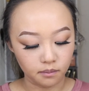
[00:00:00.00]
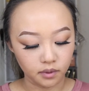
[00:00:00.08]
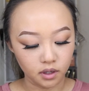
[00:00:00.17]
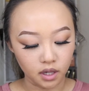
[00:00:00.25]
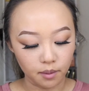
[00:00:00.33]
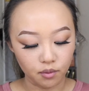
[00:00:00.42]

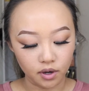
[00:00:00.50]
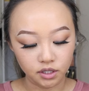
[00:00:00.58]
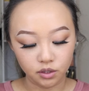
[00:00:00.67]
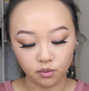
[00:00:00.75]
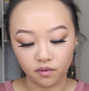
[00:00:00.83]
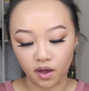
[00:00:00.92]

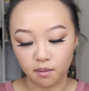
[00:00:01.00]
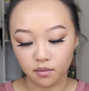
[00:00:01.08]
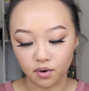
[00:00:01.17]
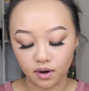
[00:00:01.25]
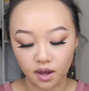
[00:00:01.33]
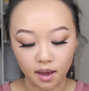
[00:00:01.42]
collaboration with
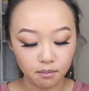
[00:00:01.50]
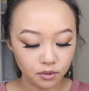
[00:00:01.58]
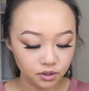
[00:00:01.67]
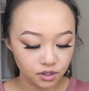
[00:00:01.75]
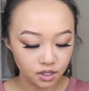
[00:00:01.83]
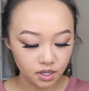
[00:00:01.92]

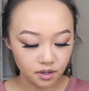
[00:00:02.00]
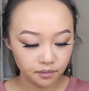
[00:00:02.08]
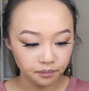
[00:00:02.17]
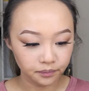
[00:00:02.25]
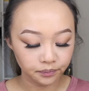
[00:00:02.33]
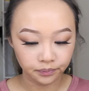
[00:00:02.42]
Emersy.
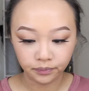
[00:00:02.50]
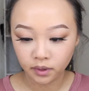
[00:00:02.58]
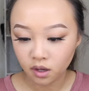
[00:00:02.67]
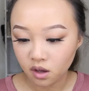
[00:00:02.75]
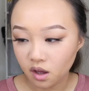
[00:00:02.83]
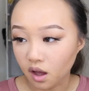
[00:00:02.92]

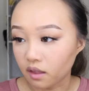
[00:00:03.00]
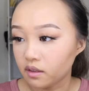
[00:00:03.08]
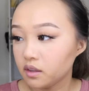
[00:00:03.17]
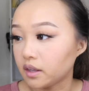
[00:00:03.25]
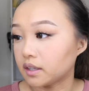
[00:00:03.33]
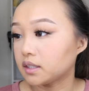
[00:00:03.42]
I
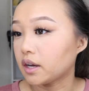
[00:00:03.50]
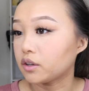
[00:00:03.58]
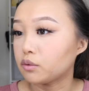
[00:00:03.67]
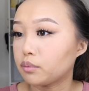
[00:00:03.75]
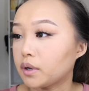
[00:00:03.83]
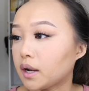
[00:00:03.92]
think that's how
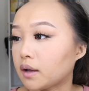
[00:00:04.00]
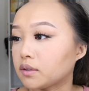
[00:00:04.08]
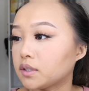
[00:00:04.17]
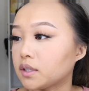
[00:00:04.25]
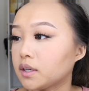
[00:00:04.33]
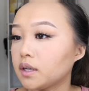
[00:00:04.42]
you
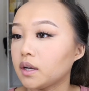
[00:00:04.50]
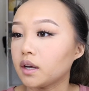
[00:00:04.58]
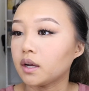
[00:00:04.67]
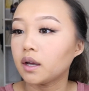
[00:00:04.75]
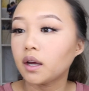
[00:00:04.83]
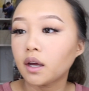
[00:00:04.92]
pronounce it.
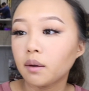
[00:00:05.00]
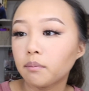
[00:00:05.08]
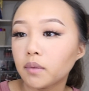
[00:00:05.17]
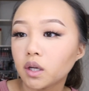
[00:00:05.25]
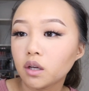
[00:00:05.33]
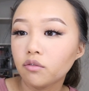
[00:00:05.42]
I
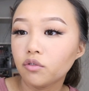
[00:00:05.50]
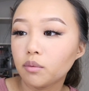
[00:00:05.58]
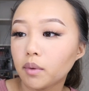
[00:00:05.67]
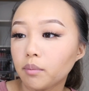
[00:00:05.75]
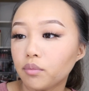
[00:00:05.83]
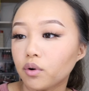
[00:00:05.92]
am looking for
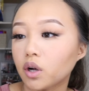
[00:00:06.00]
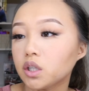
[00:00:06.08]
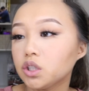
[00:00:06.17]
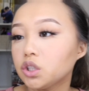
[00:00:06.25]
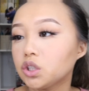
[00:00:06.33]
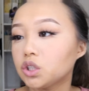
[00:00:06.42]
my
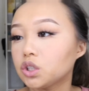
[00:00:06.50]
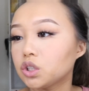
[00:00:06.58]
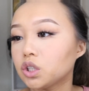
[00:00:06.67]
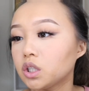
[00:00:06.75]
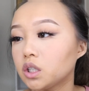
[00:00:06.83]
brush.